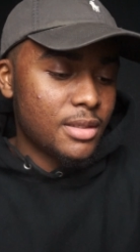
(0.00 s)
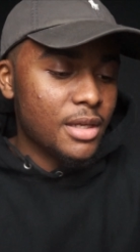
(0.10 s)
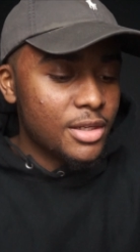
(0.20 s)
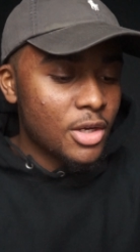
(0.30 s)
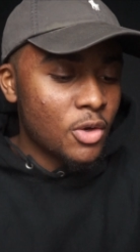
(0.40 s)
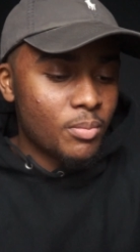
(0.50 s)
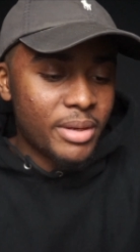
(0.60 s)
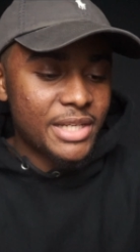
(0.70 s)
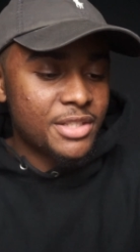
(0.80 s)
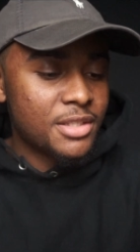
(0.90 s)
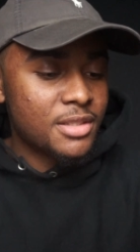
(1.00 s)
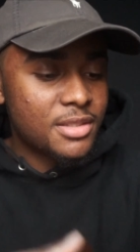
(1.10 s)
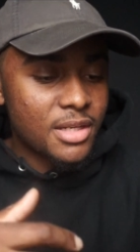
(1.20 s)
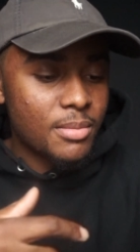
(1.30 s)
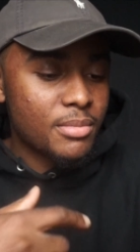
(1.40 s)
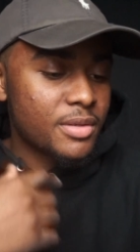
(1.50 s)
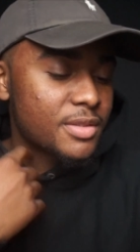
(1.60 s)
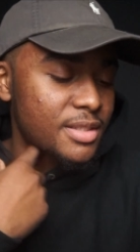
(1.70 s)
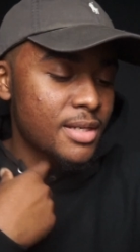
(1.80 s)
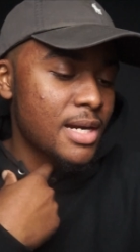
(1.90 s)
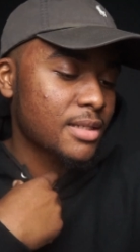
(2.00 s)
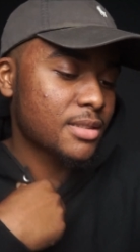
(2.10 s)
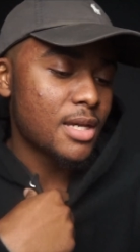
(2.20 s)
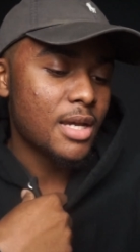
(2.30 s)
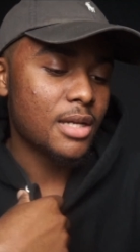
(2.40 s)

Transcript: Keynote, Pages, Numbers, and Docs.